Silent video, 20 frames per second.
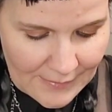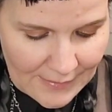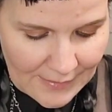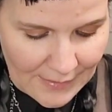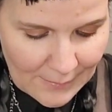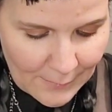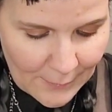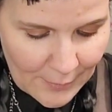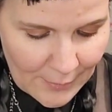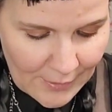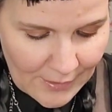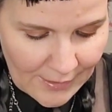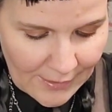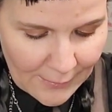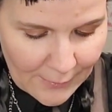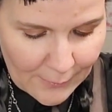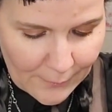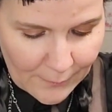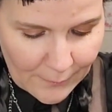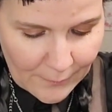get them on
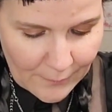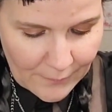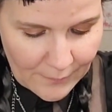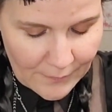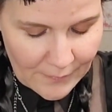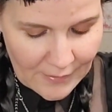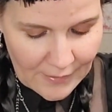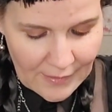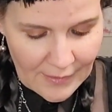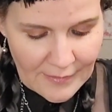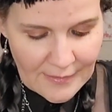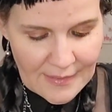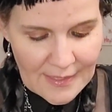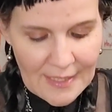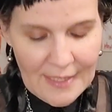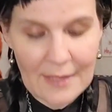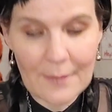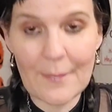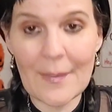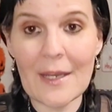out. I'll
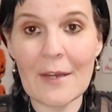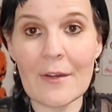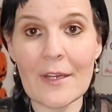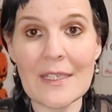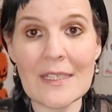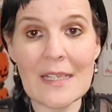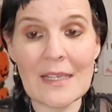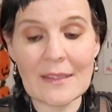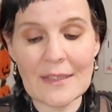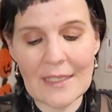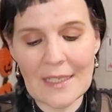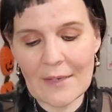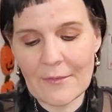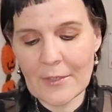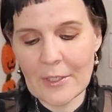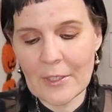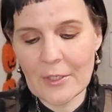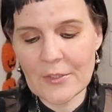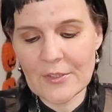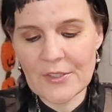tell you, Mary, nothing
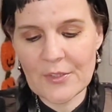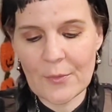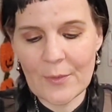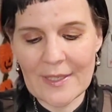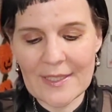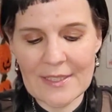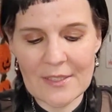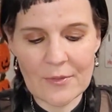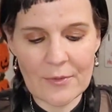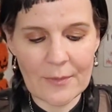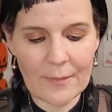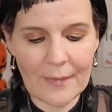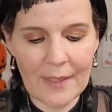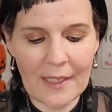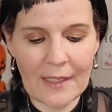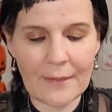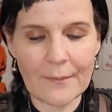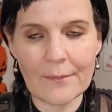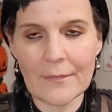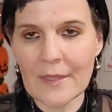ever goes to waste with
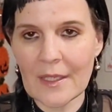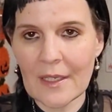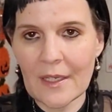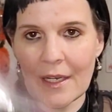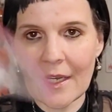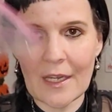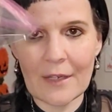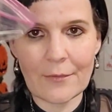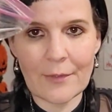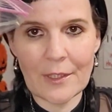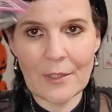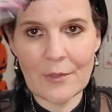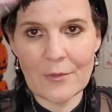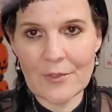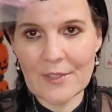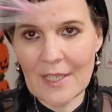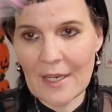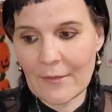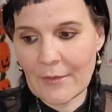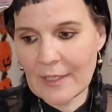me. I
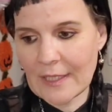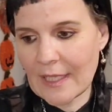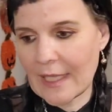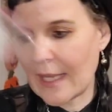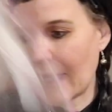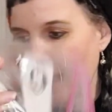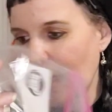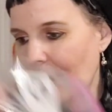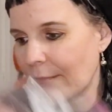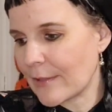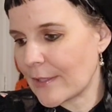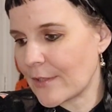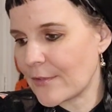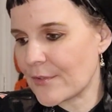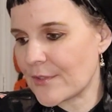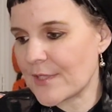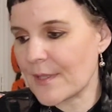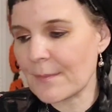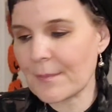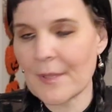reuse everything. I
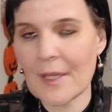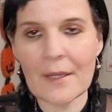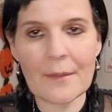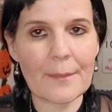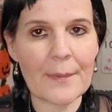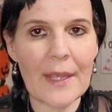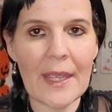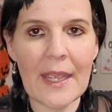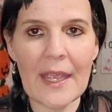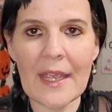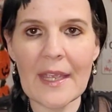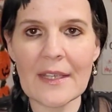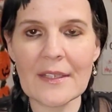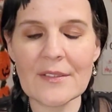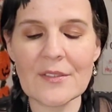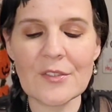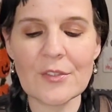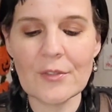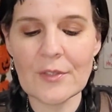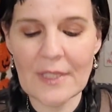reuse Ziploc
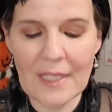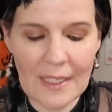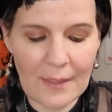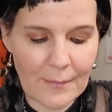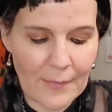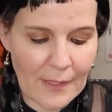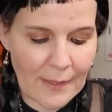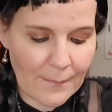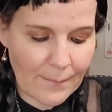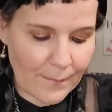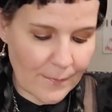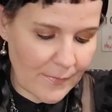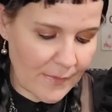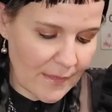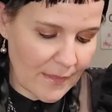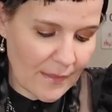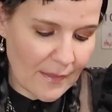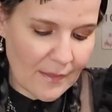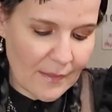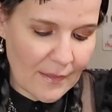bags, you name it.
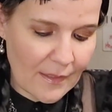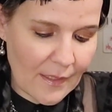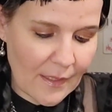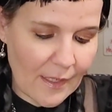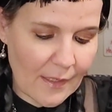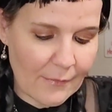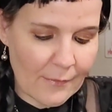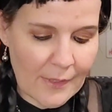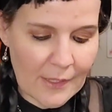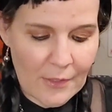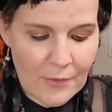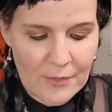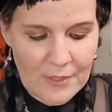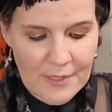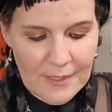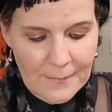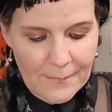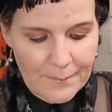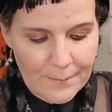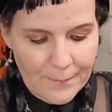I reuse
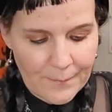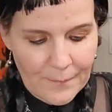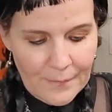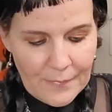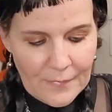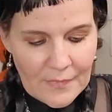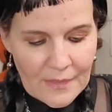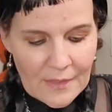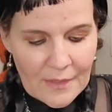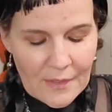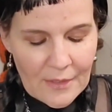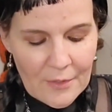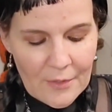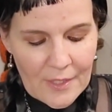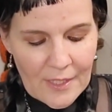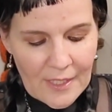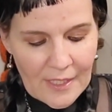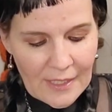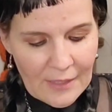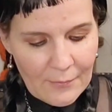it.
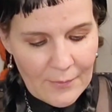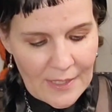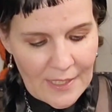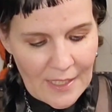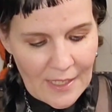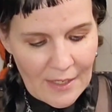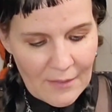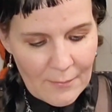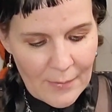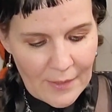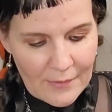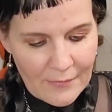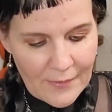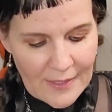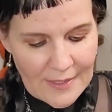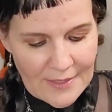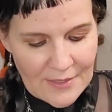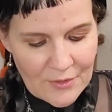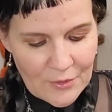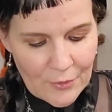Okay, we have by
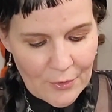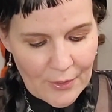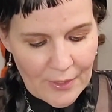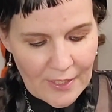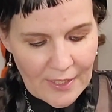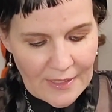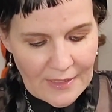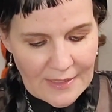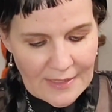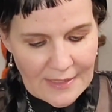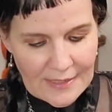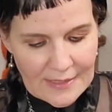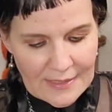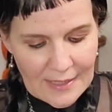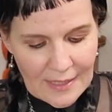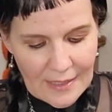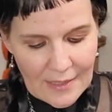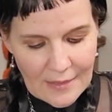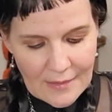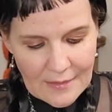Face Tory
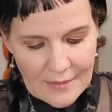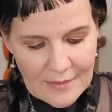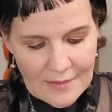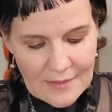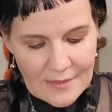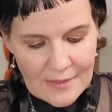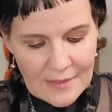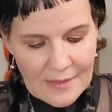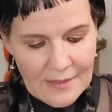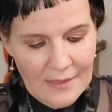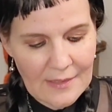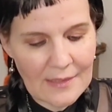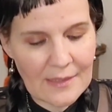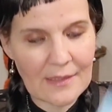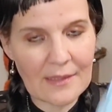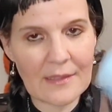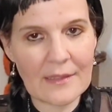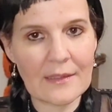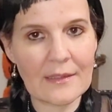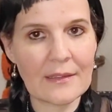Detox.
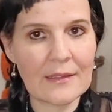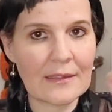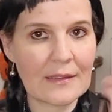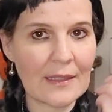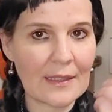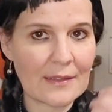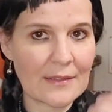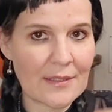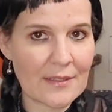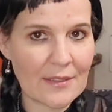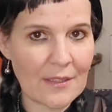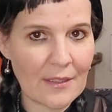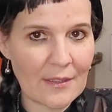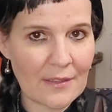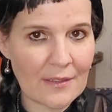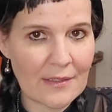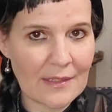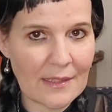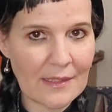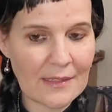Let's
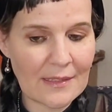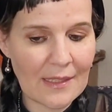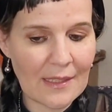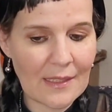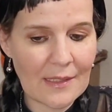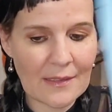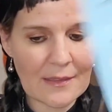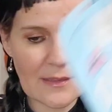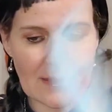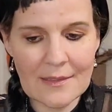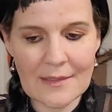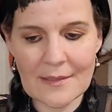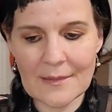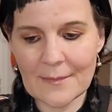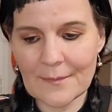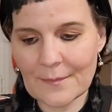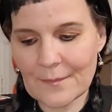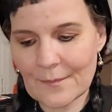Talk Detox.